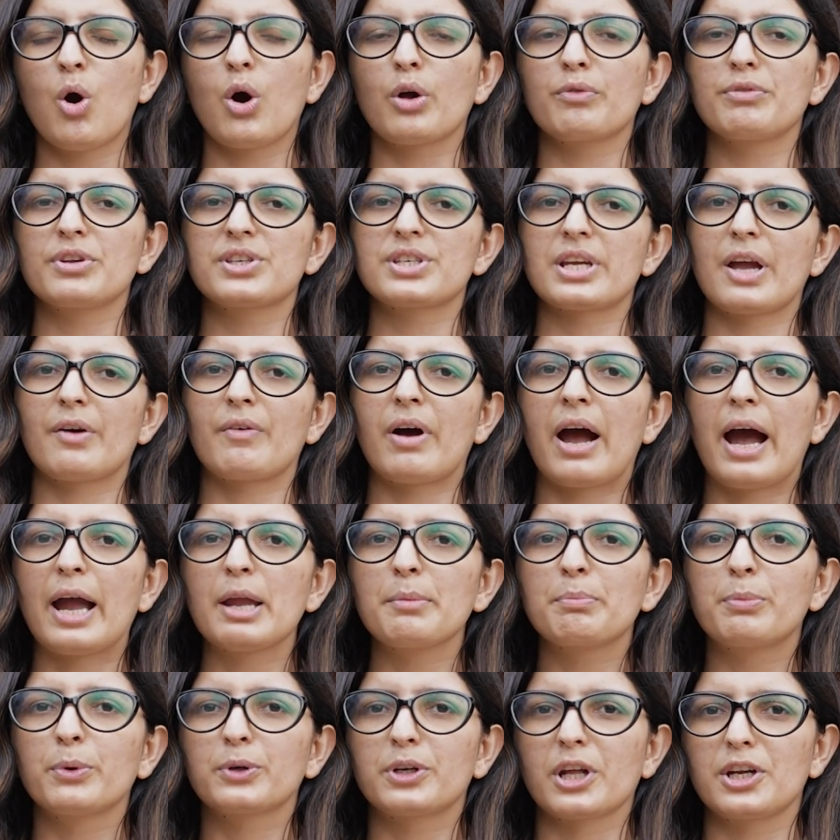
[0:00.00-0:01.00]
or which have high
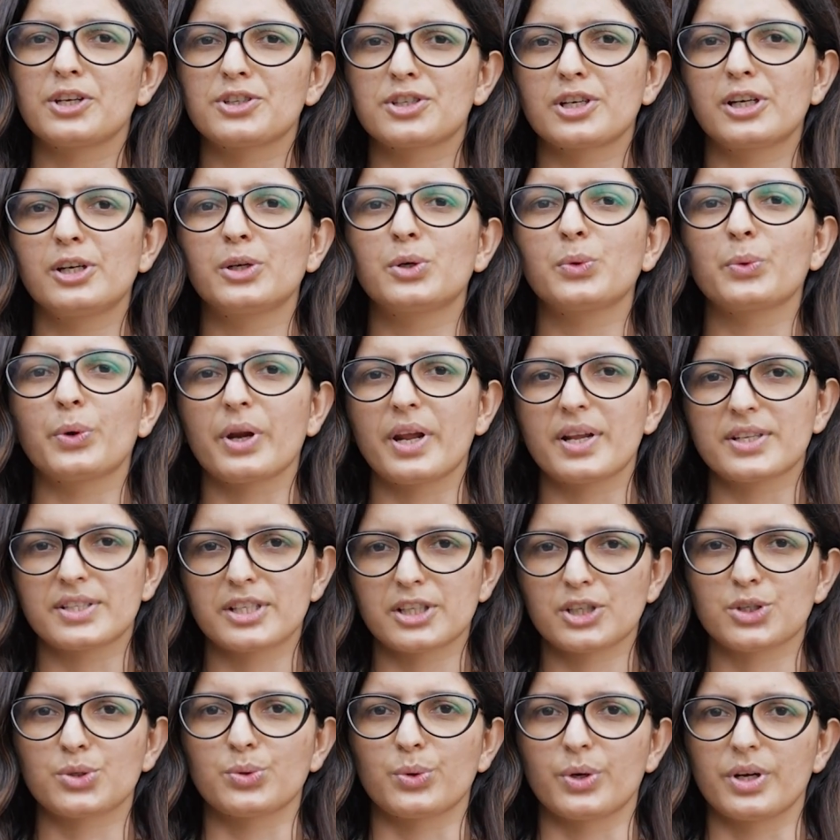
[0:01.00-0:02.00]
potential to raise
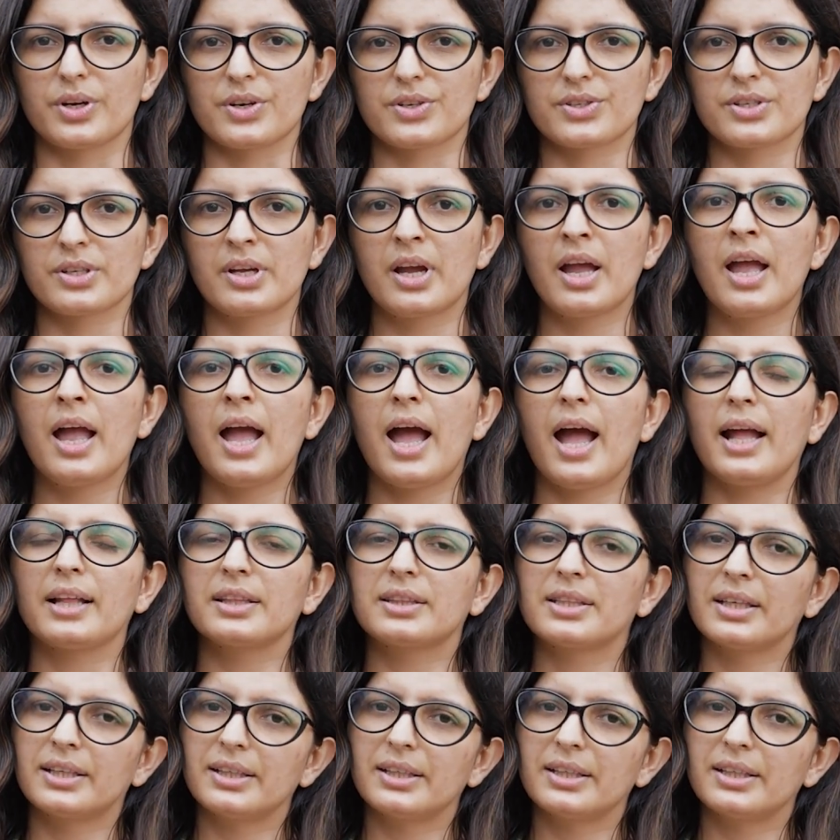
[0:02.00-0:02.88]
the sugars. And